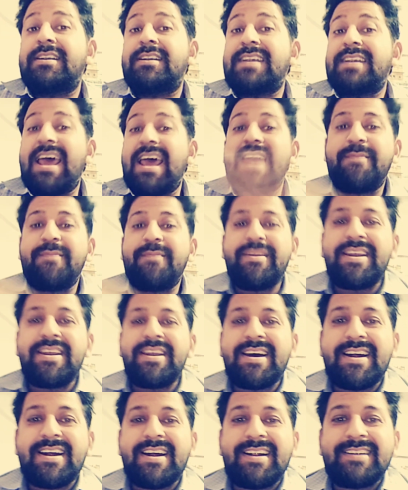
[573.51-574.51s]
10
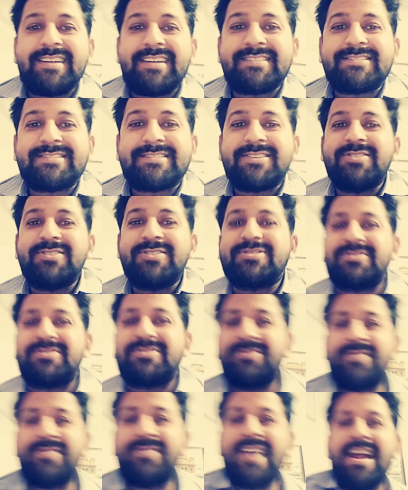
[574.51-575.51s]
minutes. So
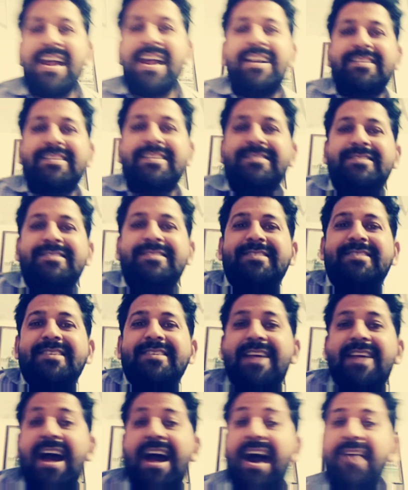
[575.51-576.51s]
students,
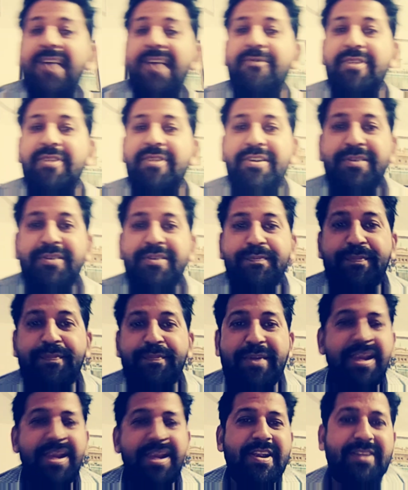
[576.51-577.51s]
I will
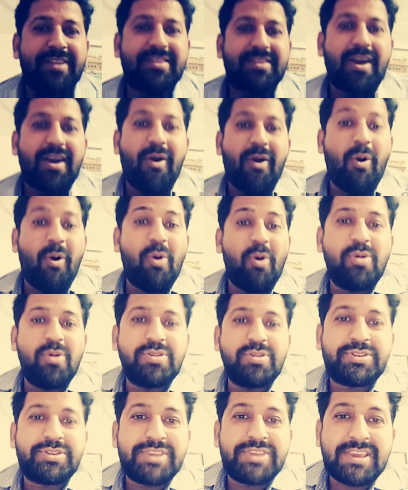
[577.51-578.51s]
repeat the
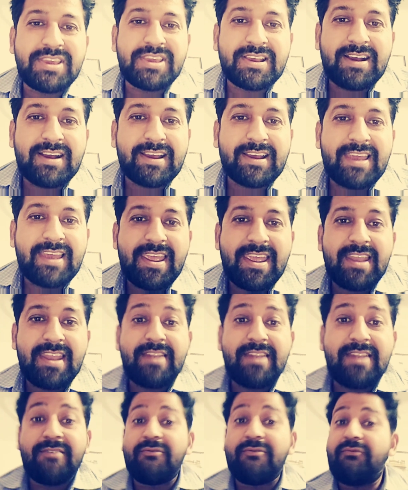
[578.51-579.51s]
whole thing
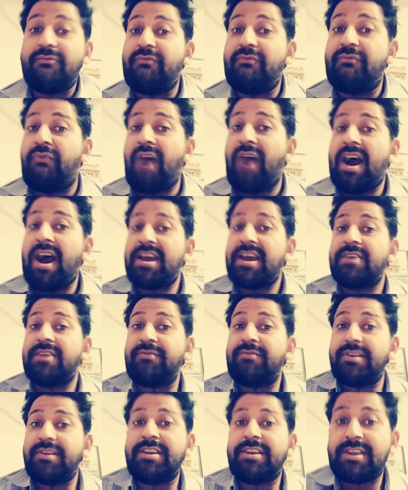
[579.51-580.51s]
again, why
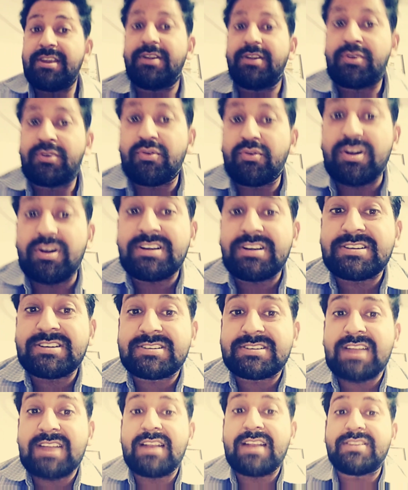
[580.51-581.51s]
we need to
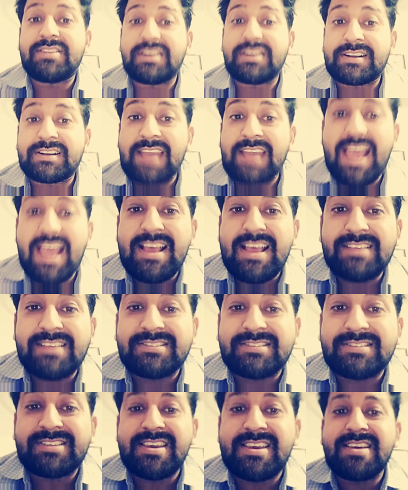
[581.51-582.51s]
understand the
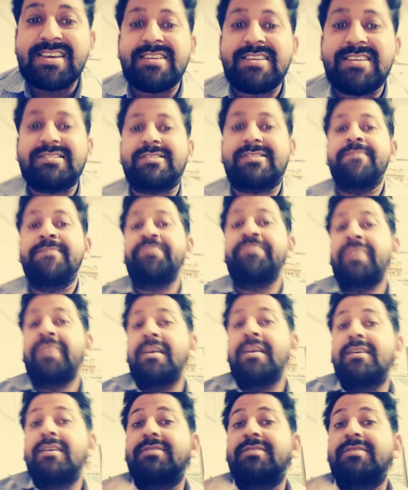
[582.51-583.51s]
tenses.
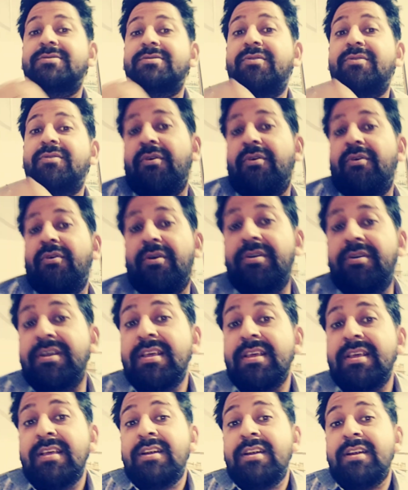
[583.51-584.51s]
So
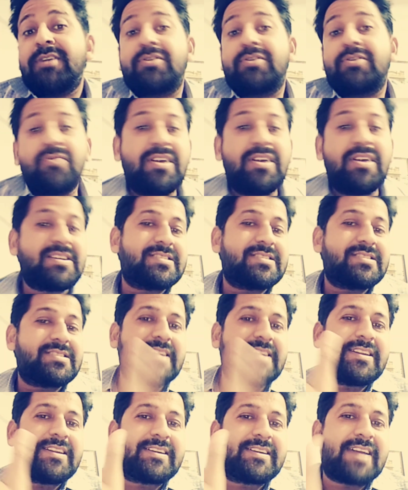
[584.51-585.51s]
to
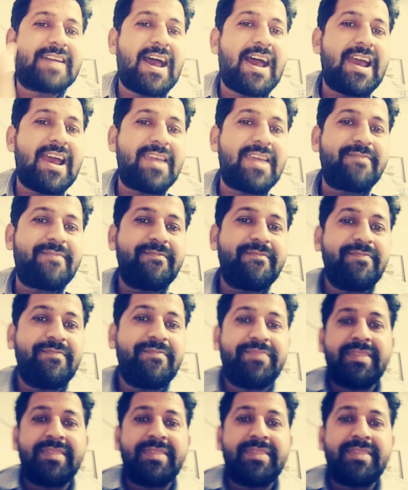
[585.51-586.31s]
understand the time,